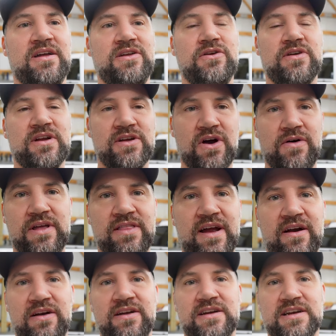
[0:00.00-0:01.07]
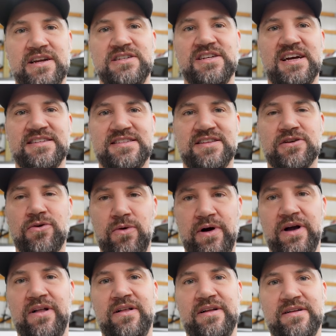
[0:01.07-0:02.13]
you can go in there and you can adjust the
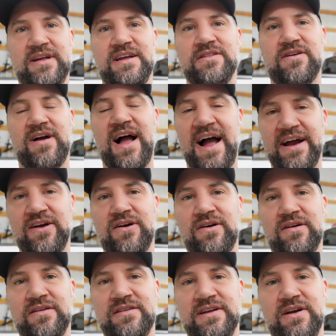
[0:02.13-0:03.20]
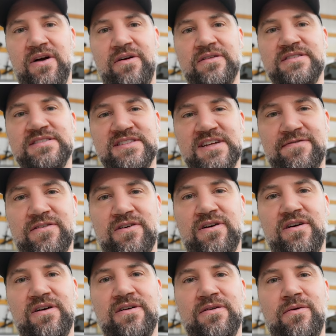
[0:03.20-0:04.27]
coil either higher, you know,
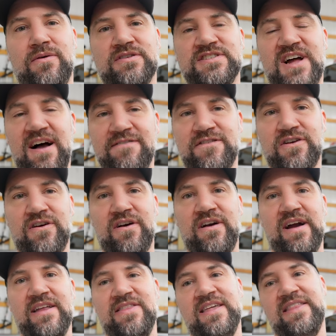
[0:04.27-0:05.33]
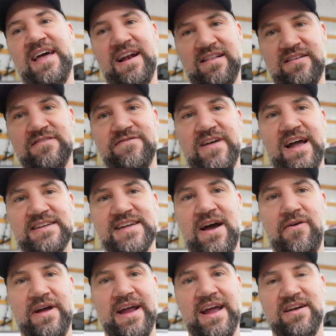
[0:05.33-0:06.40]
stiffer or softer, and then that'll affect
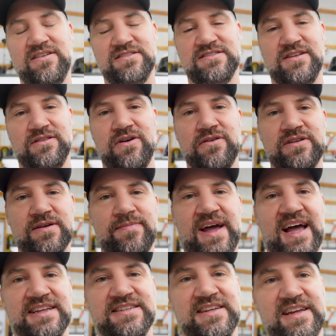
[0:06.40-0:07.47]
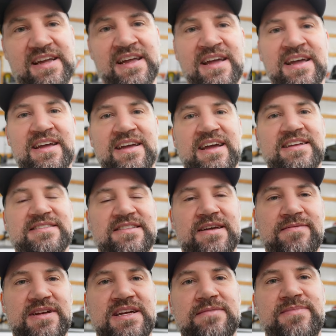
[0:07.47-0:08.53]
how it handles the load capacity. It's
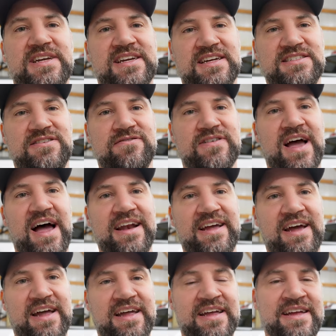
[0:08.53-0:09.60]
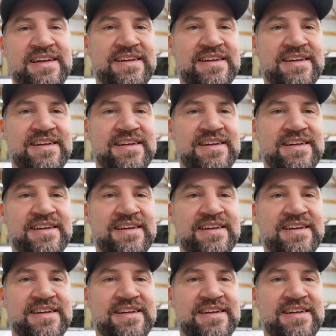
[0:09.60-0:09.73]
limited because you've got to